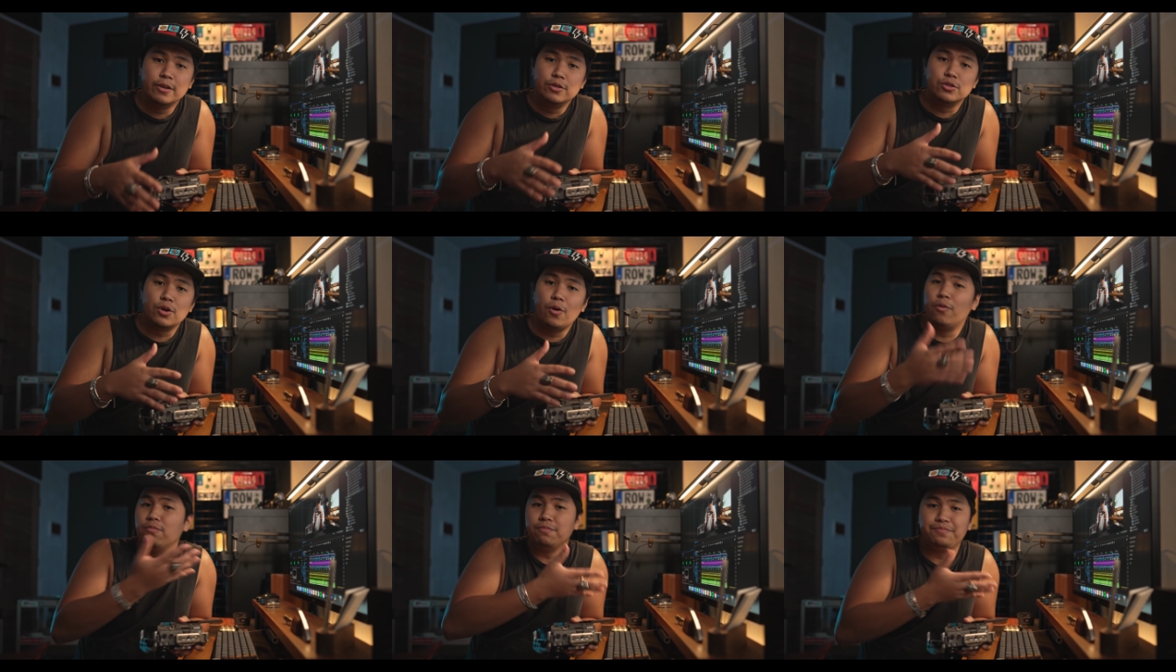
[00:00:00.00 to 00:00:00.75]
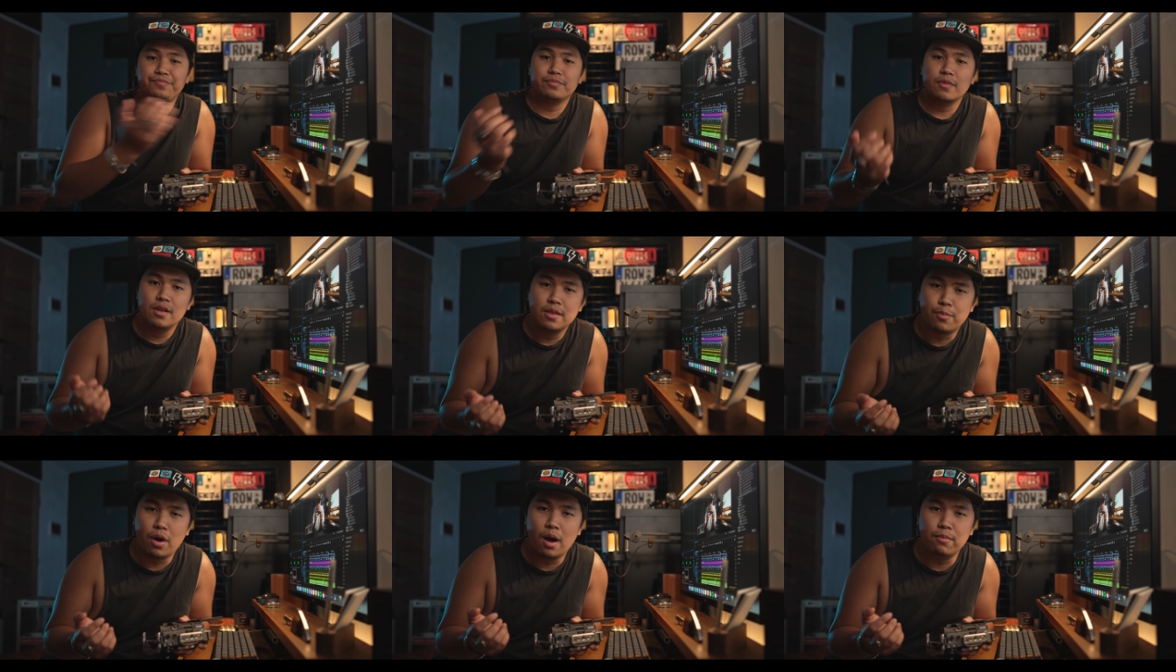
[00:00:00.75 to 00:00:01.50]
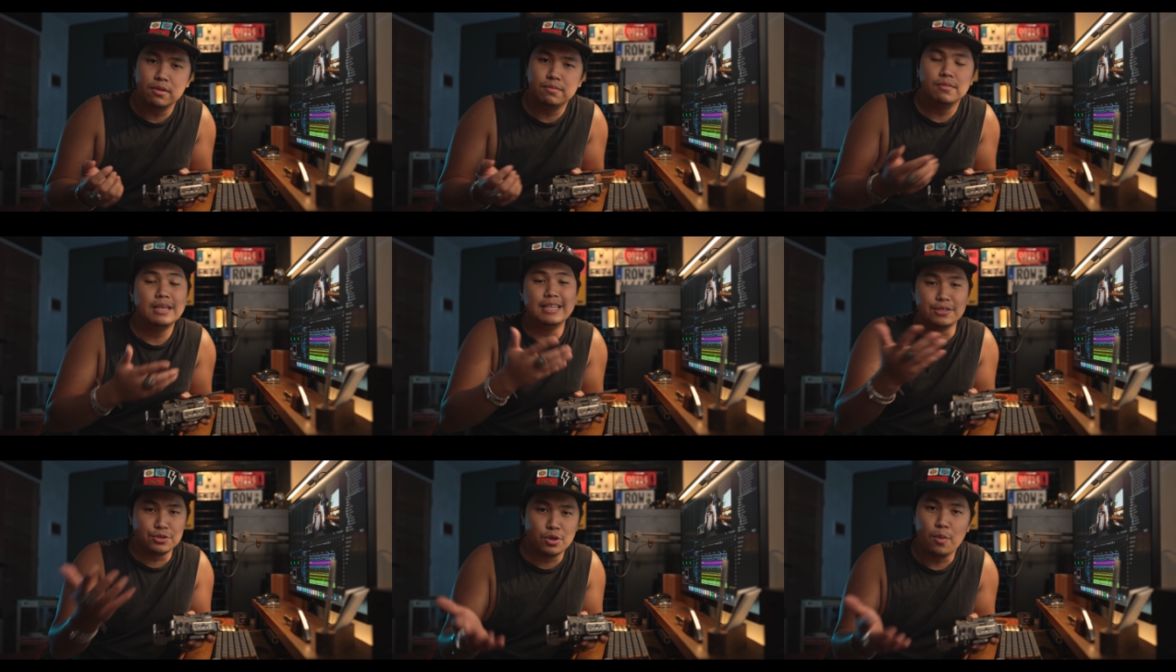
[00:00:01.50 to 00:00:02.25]
So the problem
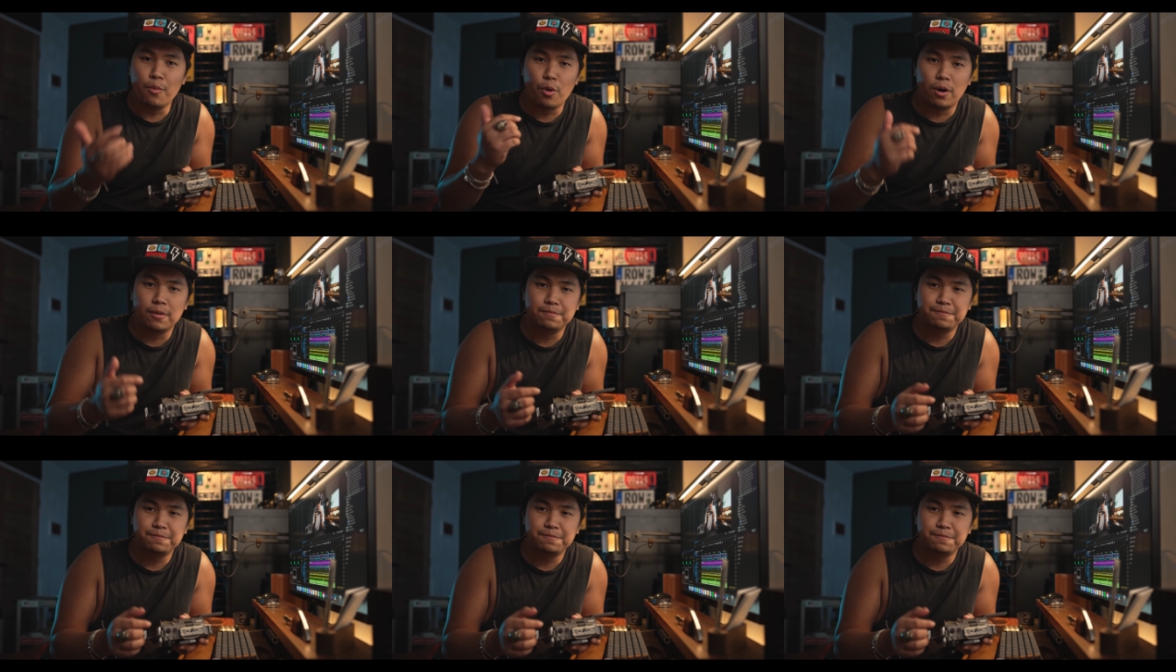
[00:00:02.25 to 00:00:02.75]
is no more.